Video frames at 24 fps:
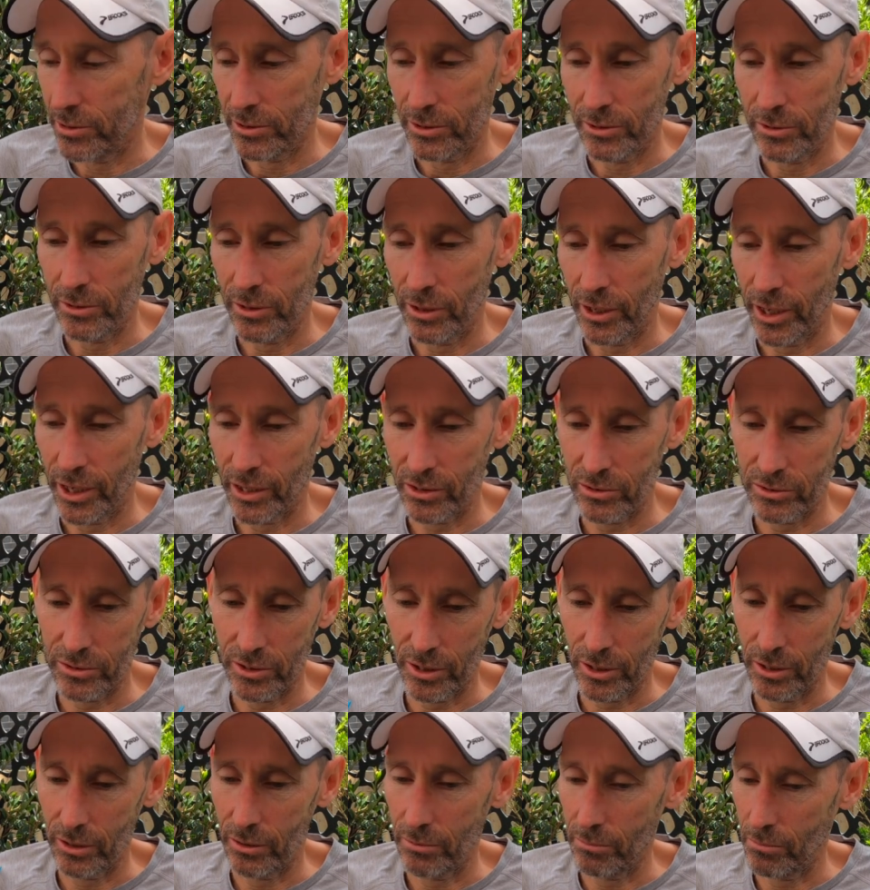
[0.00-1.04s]
this is like,
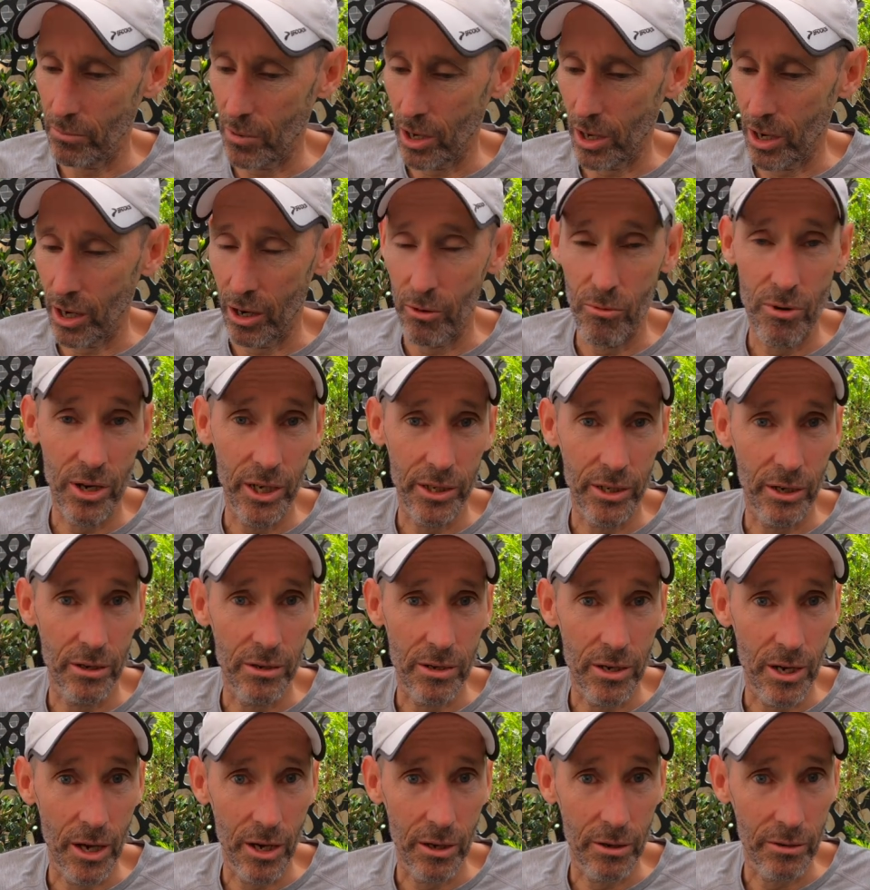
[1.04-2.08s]
so I really
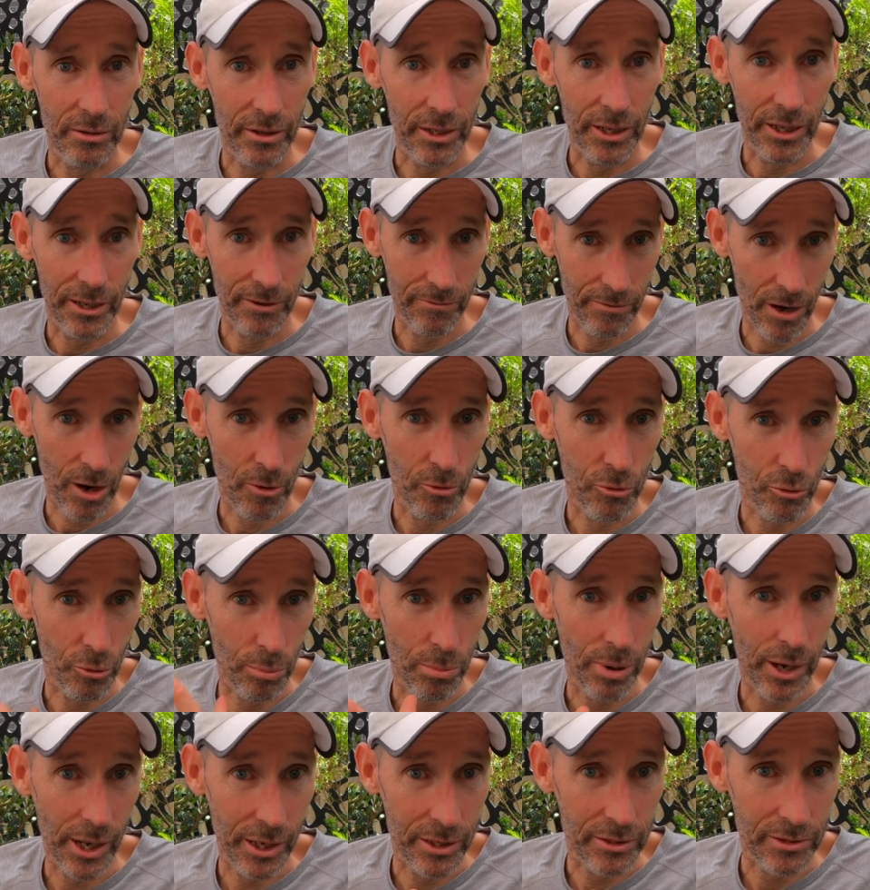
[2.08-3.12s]
don't know if I would
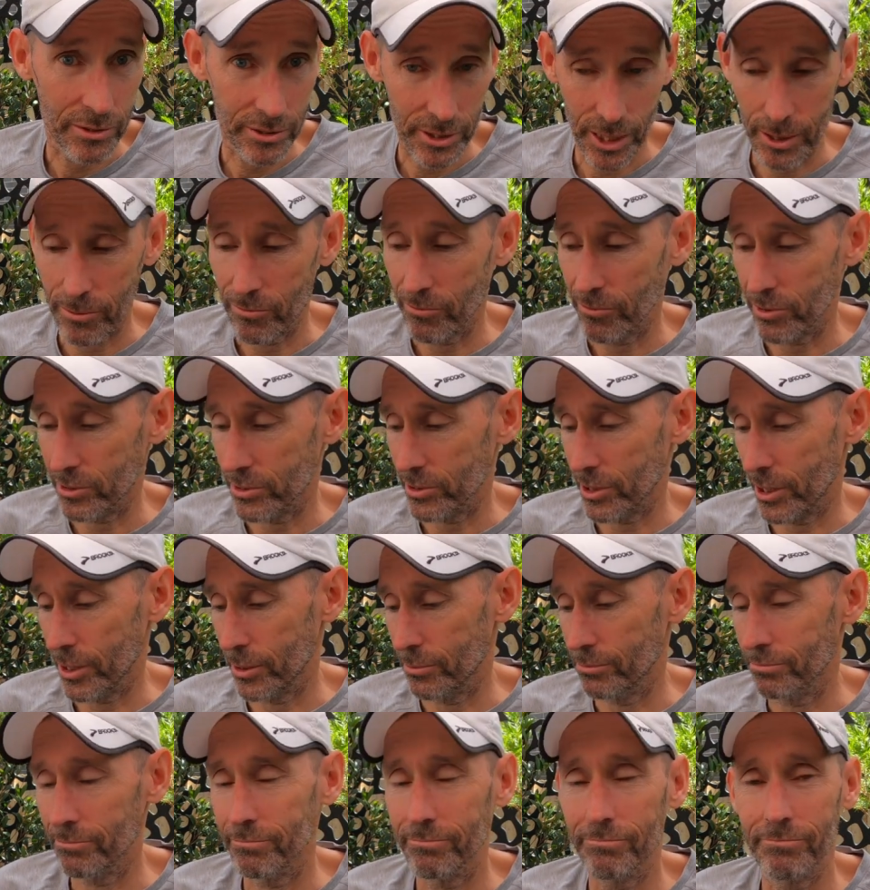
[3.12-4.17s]
replace same for
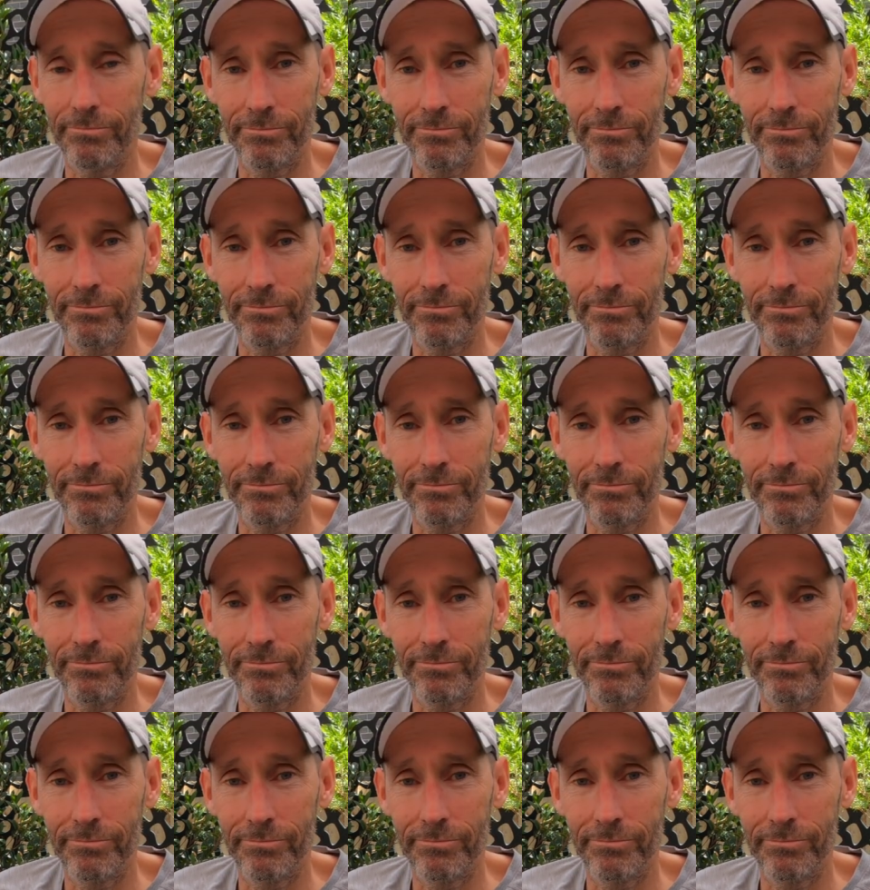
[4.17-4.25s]
same.